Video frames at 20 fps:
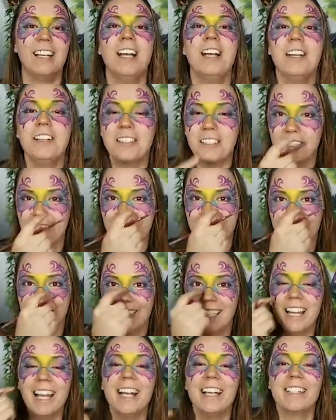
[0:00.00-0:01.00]

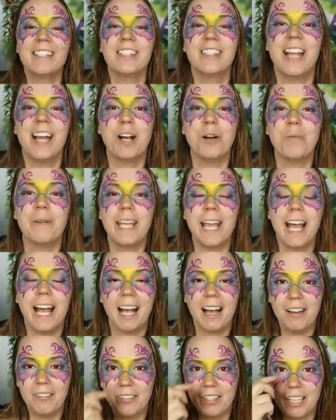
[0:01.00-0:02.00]
So now we
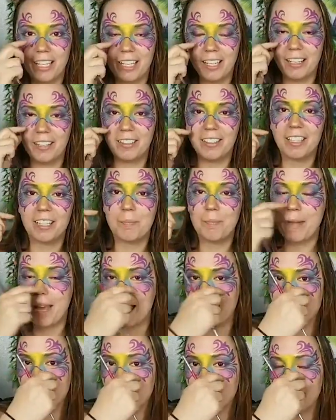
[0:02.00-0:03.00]
have the
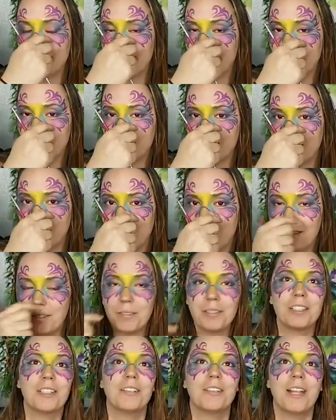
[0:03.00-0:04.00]
mask.
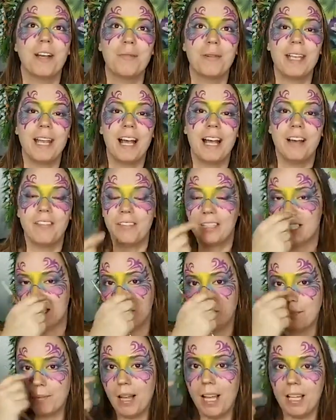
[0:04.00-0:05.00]
So now we have a
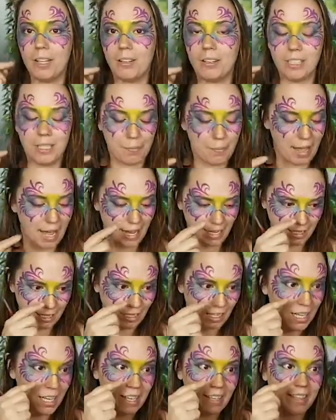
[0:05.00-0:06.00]
spot on the mask
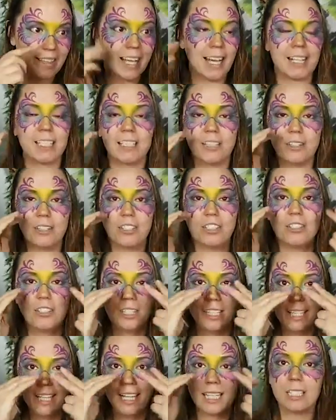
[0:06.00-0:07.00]
that's going to
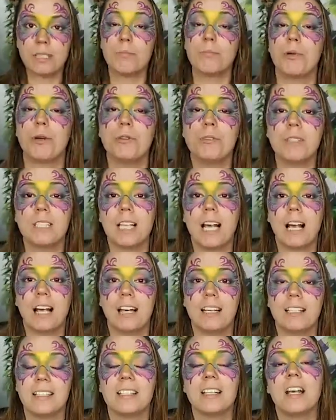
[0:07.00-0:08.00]
connect to both
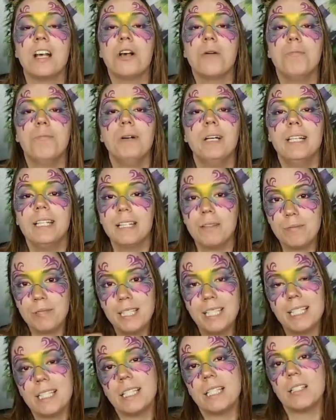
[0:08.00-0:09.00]
sides, but it was
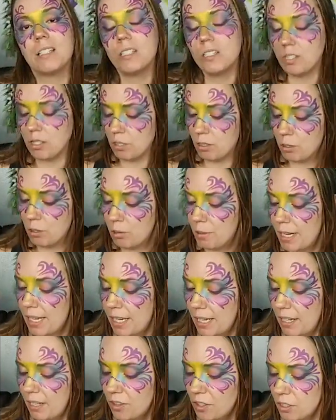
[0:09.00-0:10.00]
easy to do,
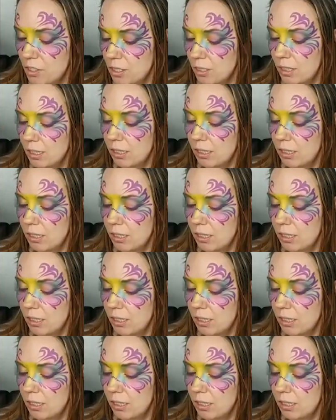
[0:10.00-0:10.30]
and there's a